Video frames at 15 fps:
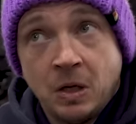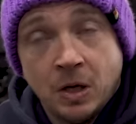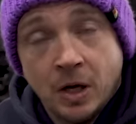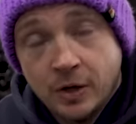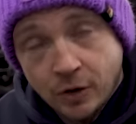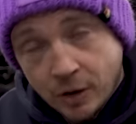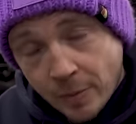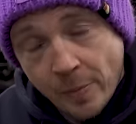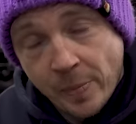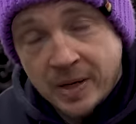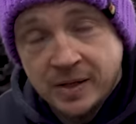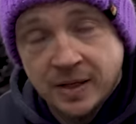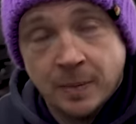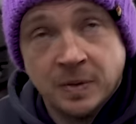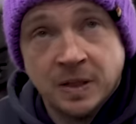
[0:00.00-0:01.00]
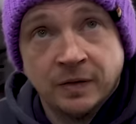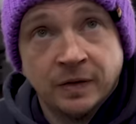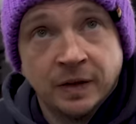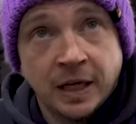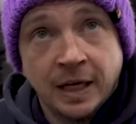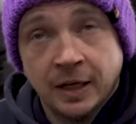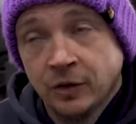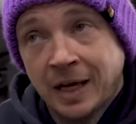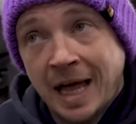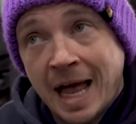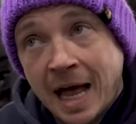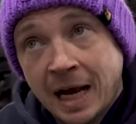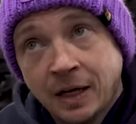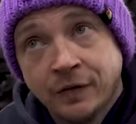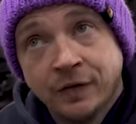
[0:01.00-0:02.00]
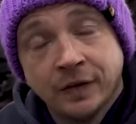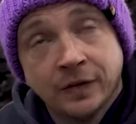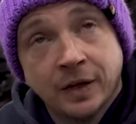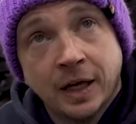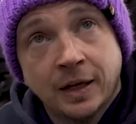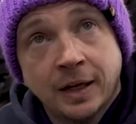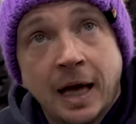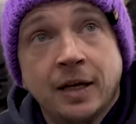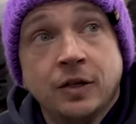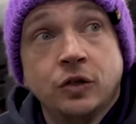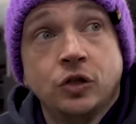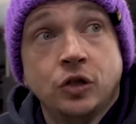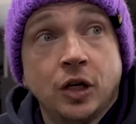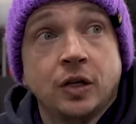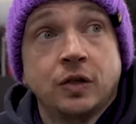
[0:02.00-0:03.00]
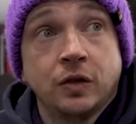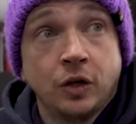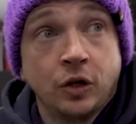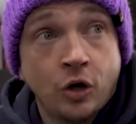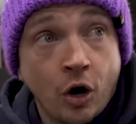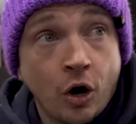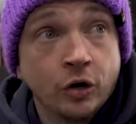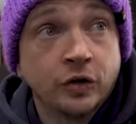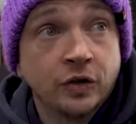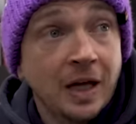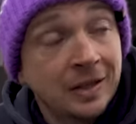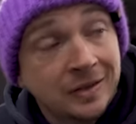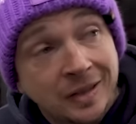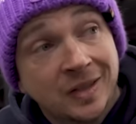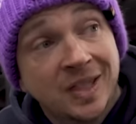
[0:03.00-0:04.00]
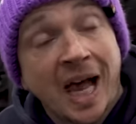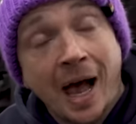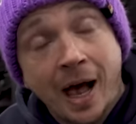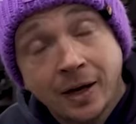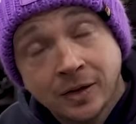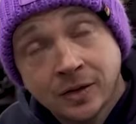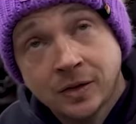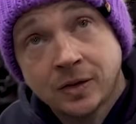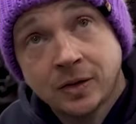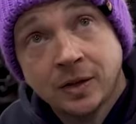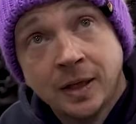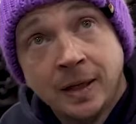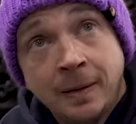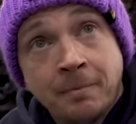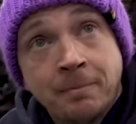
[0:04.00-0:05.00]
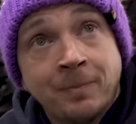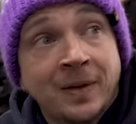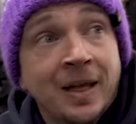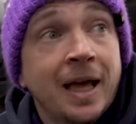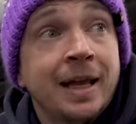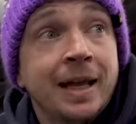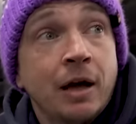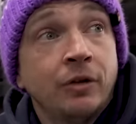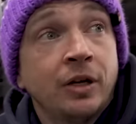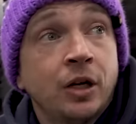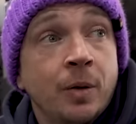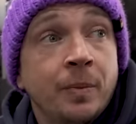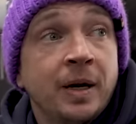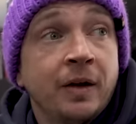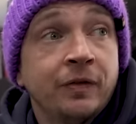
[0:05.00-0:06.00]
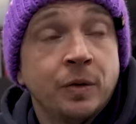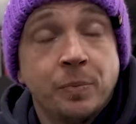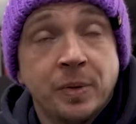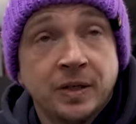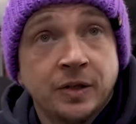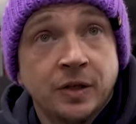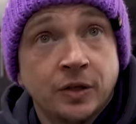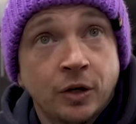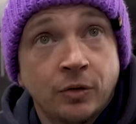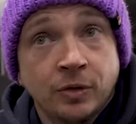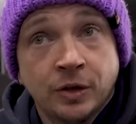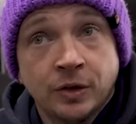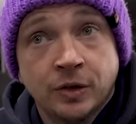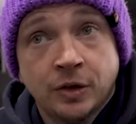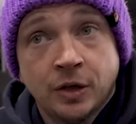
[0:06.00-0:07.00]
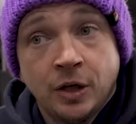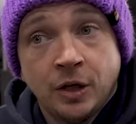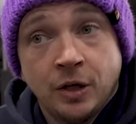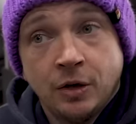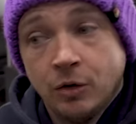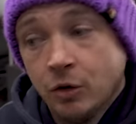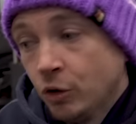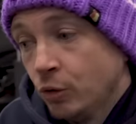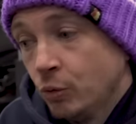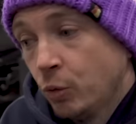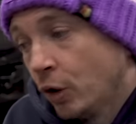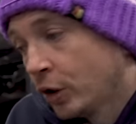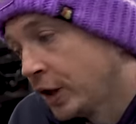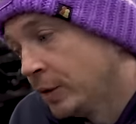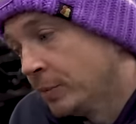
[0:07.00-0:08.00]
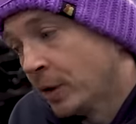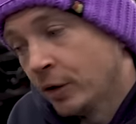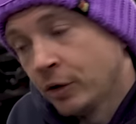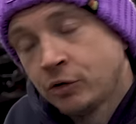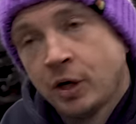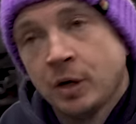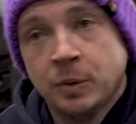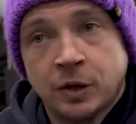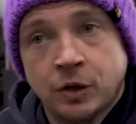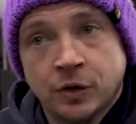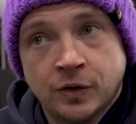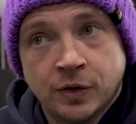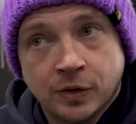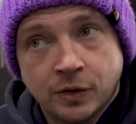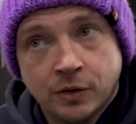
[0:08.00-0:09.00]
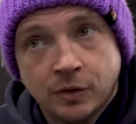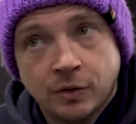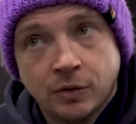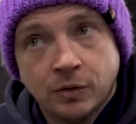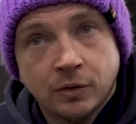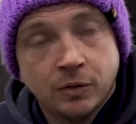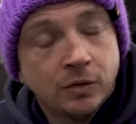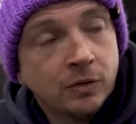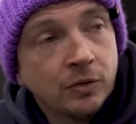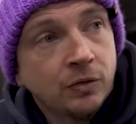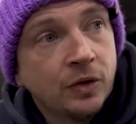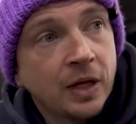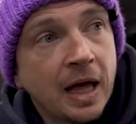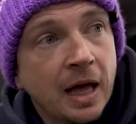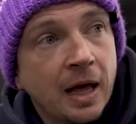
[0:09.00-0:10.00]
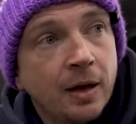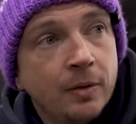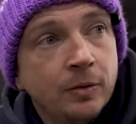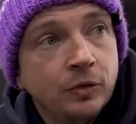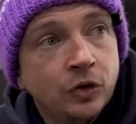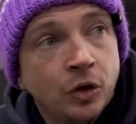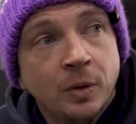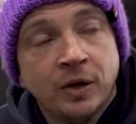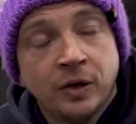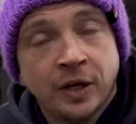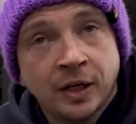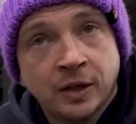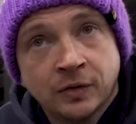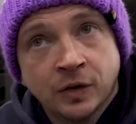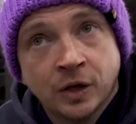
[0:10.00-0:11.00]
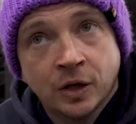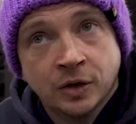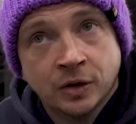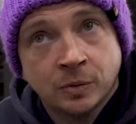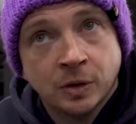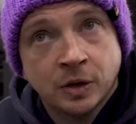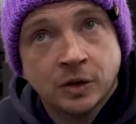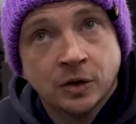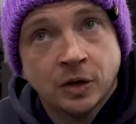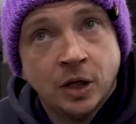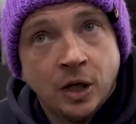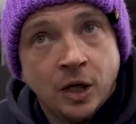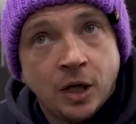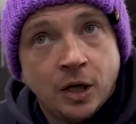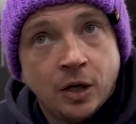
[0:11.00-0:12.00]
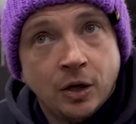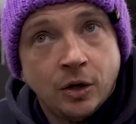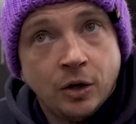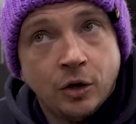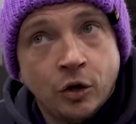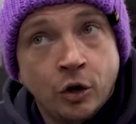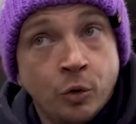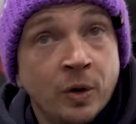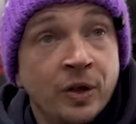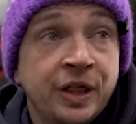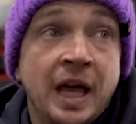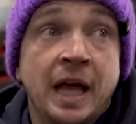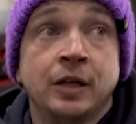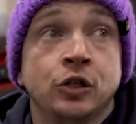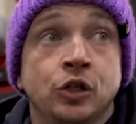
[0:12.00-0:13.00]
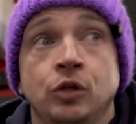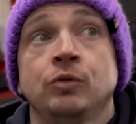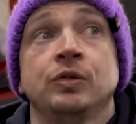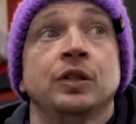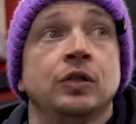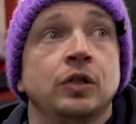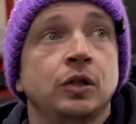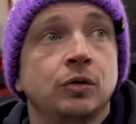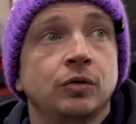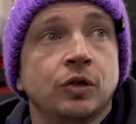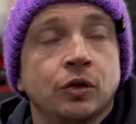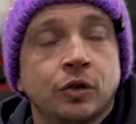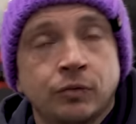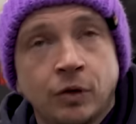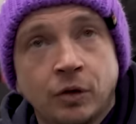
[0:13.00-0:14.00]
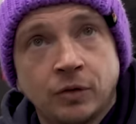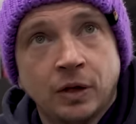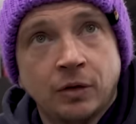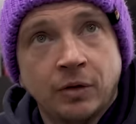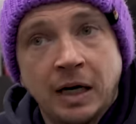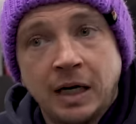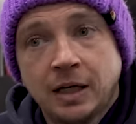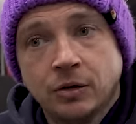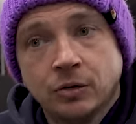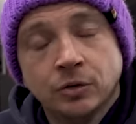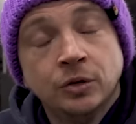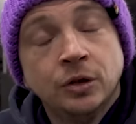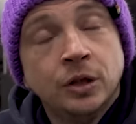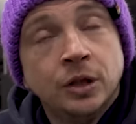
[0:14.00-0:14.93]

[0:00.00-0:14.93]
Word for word: I don't get the bins emptied for that. I don't get anything for that. That is just the cost. That's a tax. And now they're coming after business owners who work in the motor trade because they're doing things for customers who are then choosing to use it on a road that are illegal.